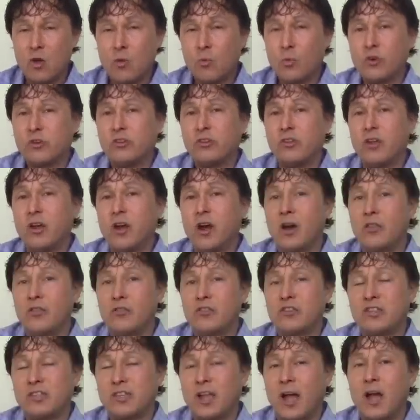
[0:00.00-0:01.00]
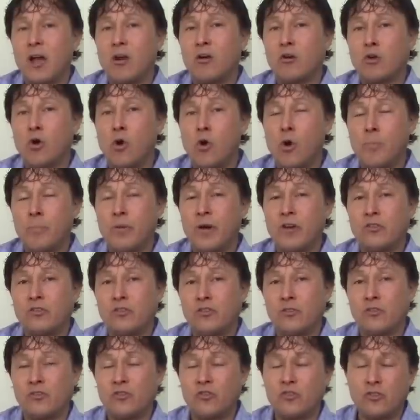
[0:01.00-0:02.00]
which are the other style cold press
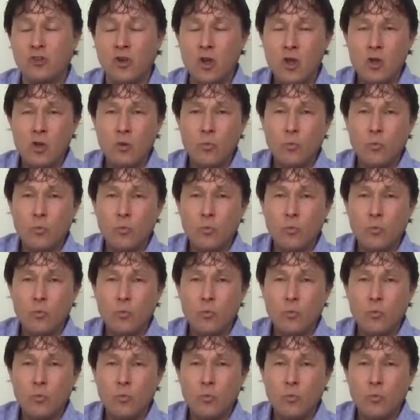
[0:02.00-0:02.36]
juicers,